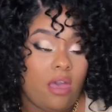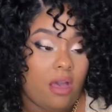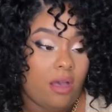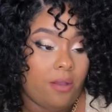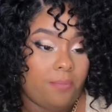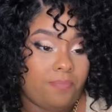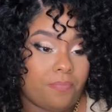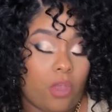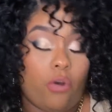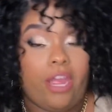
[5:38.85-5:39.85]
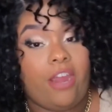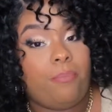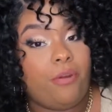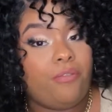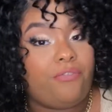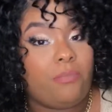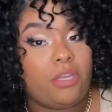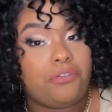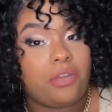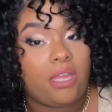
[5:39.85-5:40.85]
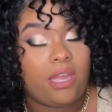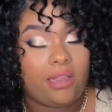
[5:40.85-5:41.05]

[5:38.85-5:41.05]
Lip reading: or hair perfume that you can get